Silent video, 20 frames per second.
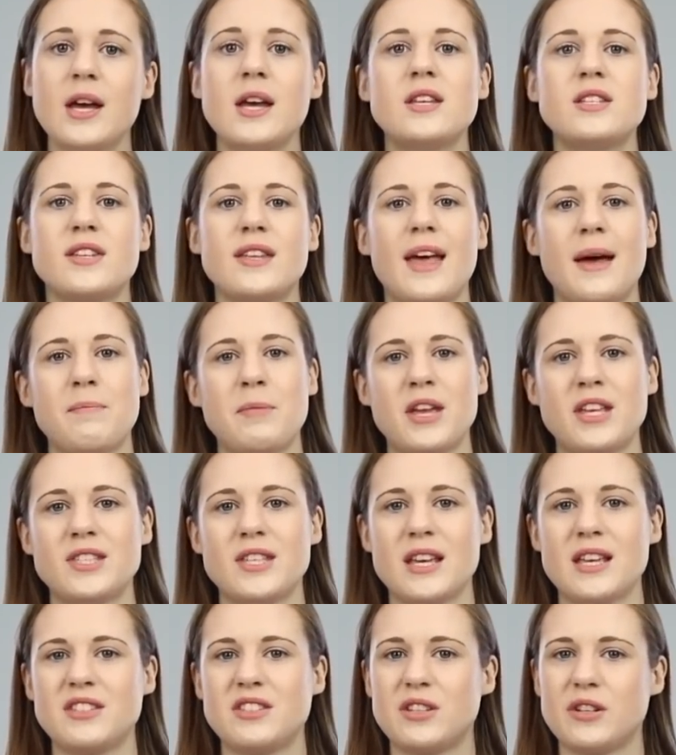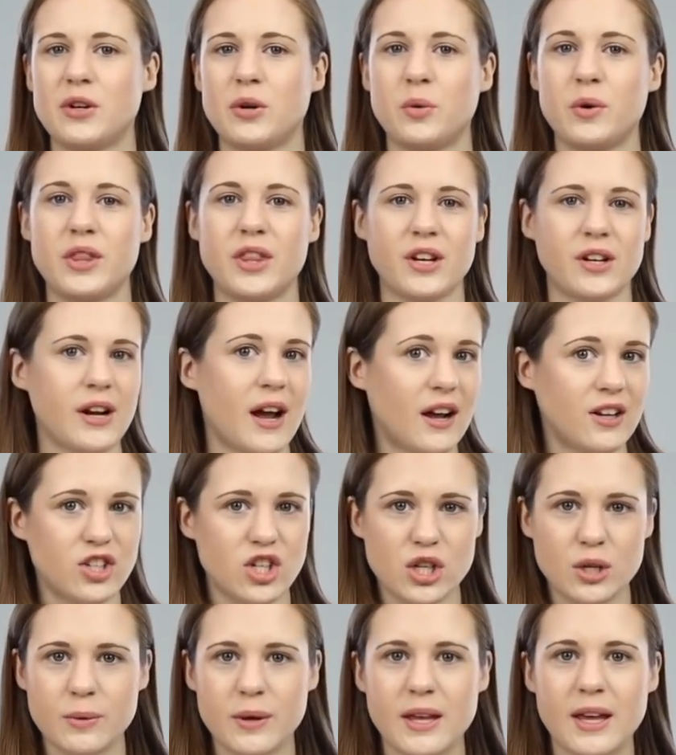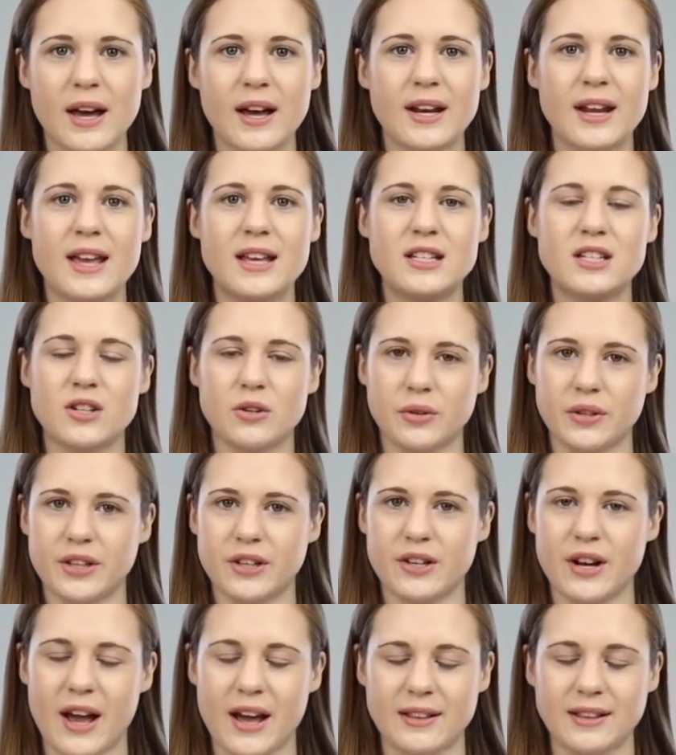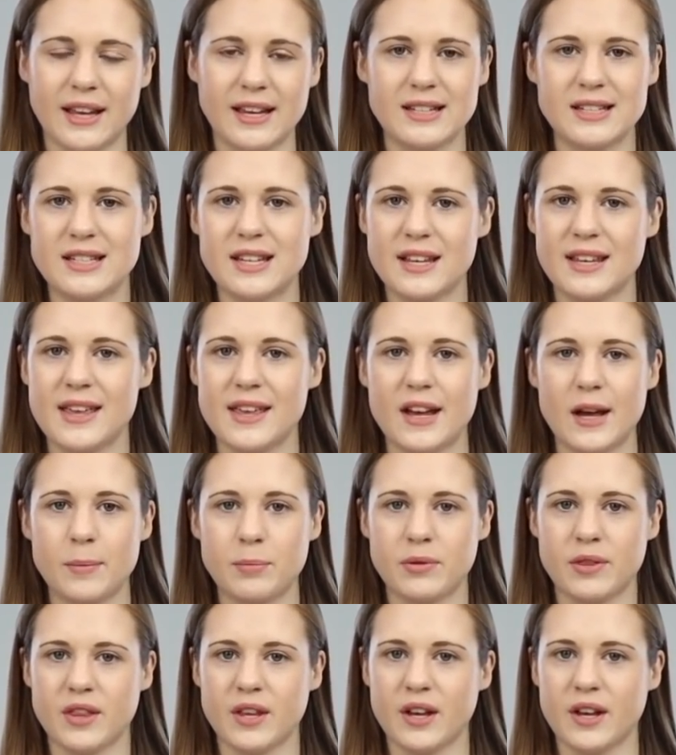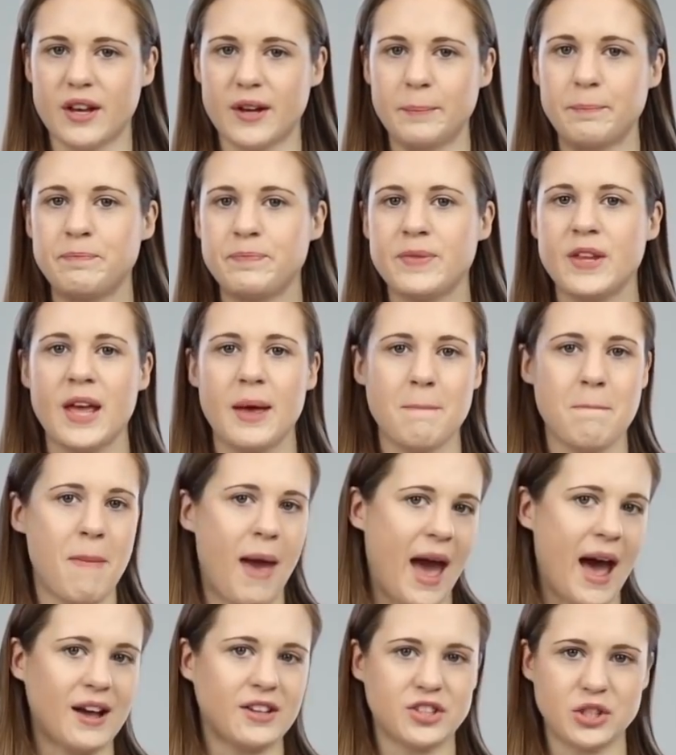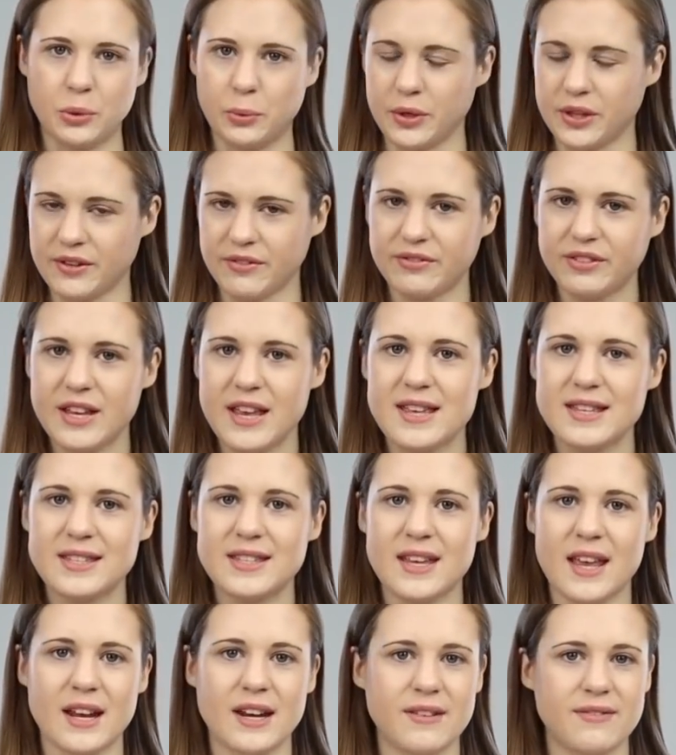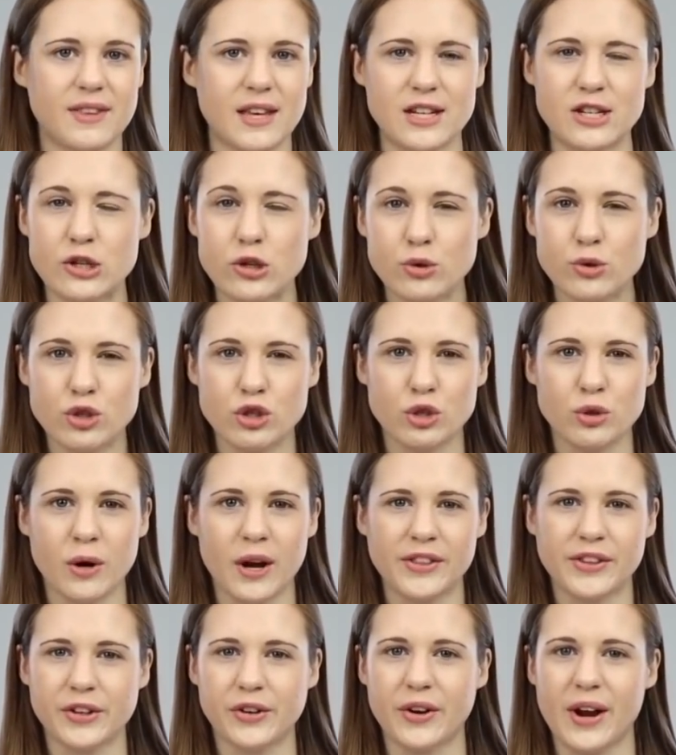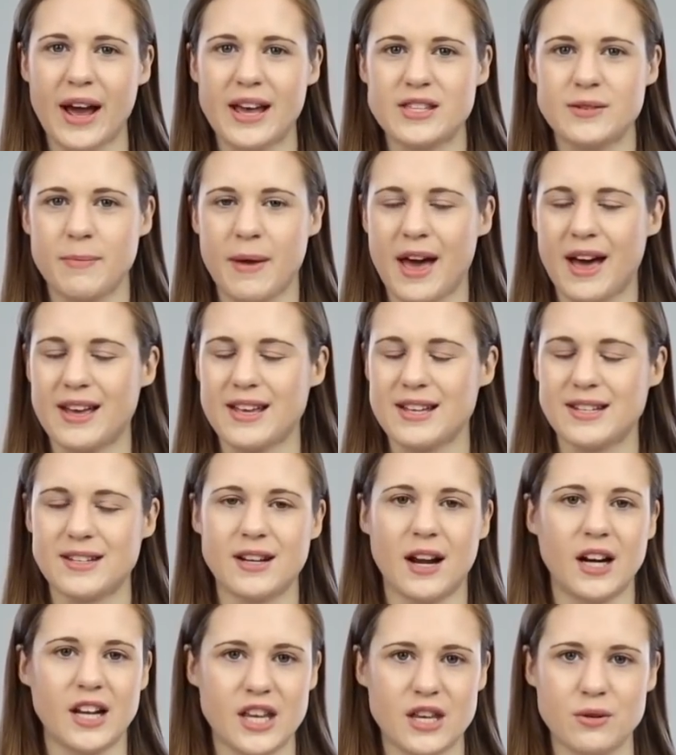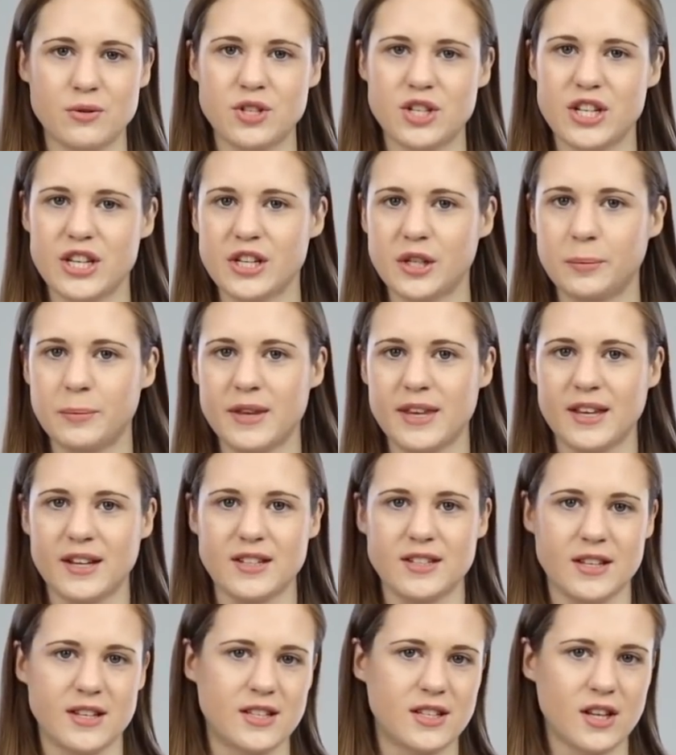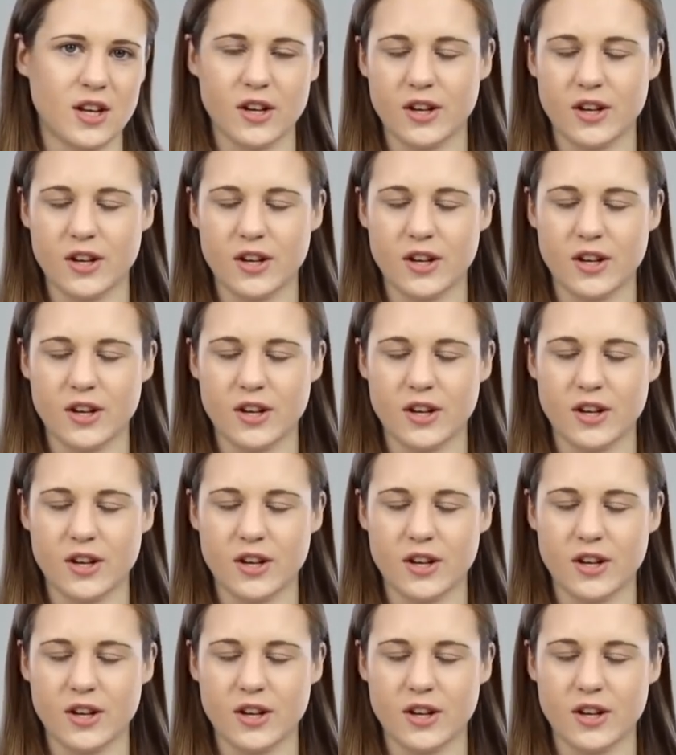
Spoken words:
So that makes it so they're not chewing on it, or they're not like digging up the mat or the fleece. And if they do chew on the grass mat, it's not a huge deal because it's